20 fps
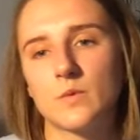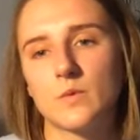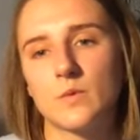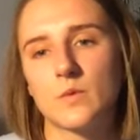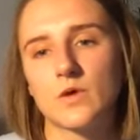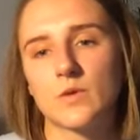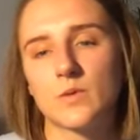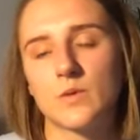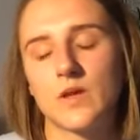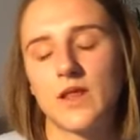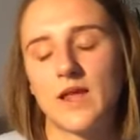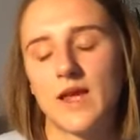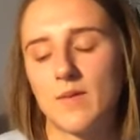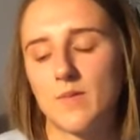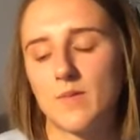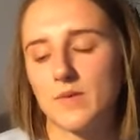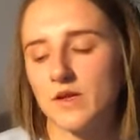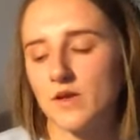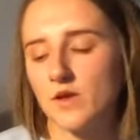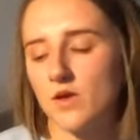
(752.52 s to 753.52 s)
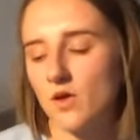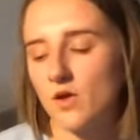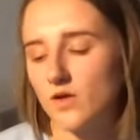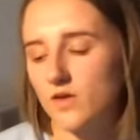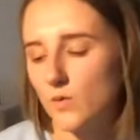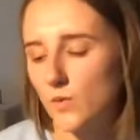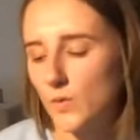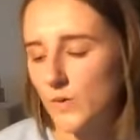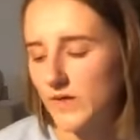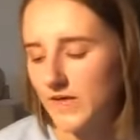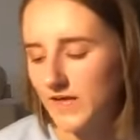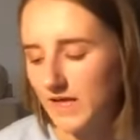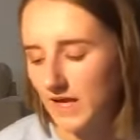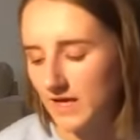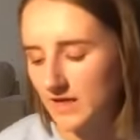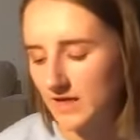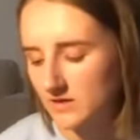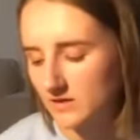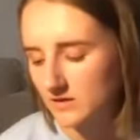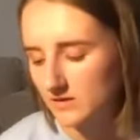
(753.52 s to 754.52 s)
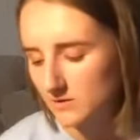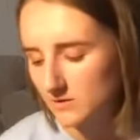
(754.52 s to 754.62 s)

What will happen on the weekend?